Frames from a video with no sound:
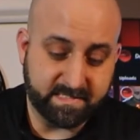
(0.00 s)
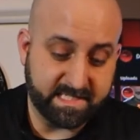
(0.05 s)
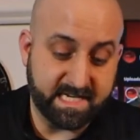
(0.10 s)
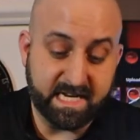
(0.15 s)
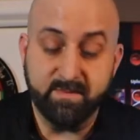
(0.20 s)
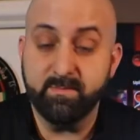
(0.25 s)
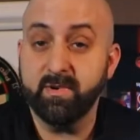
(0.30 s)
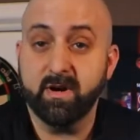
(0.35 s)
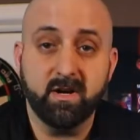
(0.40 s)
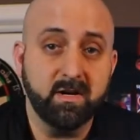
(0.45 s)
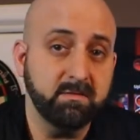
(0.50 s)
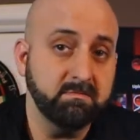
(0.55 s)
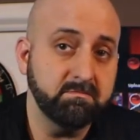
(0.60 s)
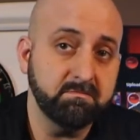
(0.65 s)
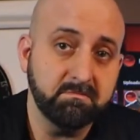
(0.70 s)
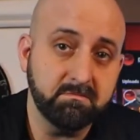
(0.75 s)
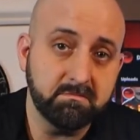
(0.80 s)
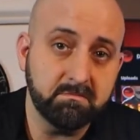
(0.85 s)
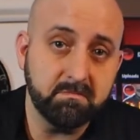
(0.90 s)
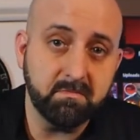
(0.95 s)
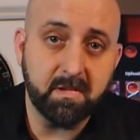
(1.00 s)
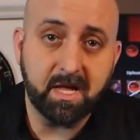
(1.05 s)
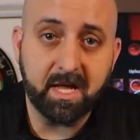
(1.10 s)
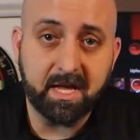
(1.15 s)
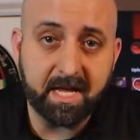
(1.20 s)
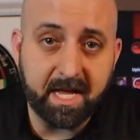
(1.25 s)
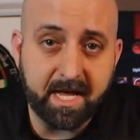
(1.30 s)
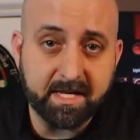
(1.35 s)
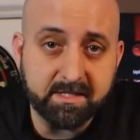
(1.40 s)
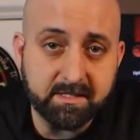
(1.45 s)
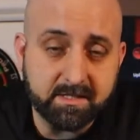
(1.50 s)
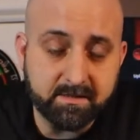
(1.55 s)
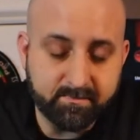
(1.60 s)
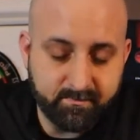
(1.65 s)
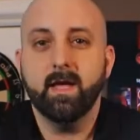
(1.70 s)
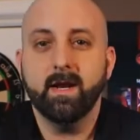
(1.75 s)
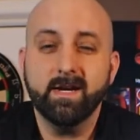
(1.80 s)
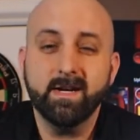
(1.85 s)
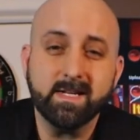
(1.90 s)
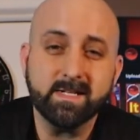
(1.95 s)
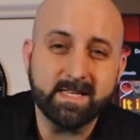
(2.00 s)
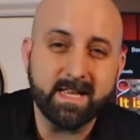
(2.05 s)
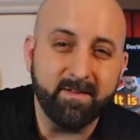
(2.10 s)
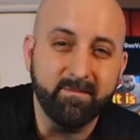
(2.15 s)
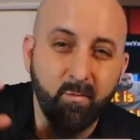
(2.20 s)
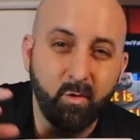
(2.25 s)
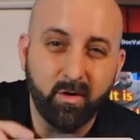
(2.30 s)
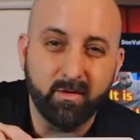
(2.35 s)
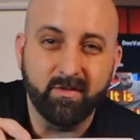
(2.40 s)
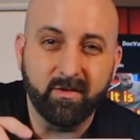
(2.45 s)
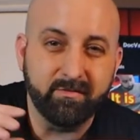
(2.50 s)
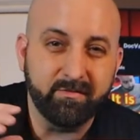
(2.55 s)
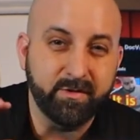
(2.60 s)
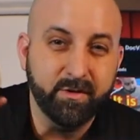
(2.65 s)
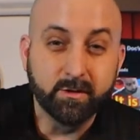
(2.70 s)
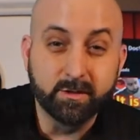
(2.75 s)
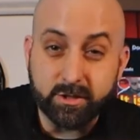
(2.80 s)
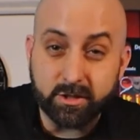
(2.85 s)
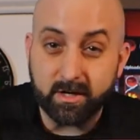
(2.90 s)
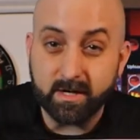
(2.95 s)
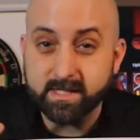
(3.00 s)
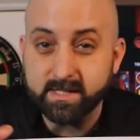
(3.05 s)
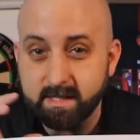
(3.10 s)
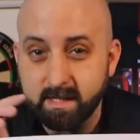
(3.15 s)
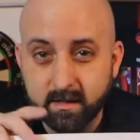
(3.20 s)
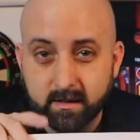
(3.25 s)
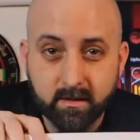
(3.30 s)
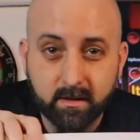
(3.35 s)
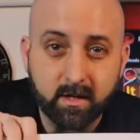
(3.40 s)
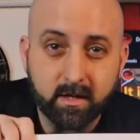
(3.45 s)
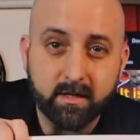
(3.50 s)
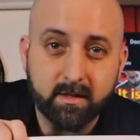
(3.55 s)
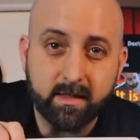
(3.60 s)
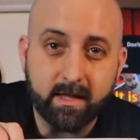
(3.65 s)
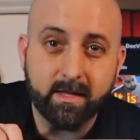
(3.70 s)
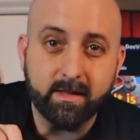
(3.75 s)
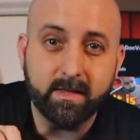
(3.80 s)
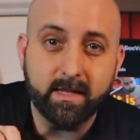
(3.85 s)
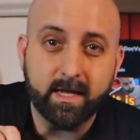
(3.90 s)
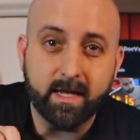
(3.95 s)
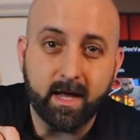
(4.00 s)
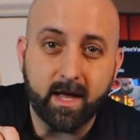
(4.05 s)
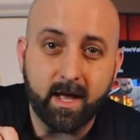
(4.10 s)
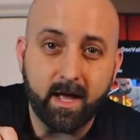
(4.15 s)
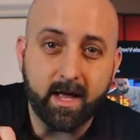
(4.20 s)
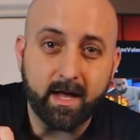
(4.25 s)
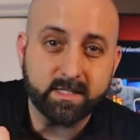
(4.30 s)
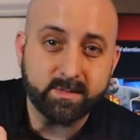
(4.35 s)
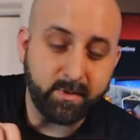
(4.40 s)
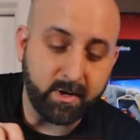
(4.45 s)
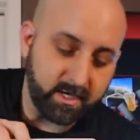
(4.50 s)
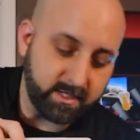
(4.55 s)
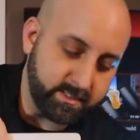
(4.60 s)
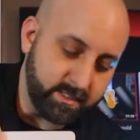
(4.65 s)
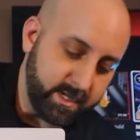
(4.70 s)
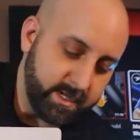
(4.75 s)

deeper, I guess. And it does have more of a futuristic look than the Xbox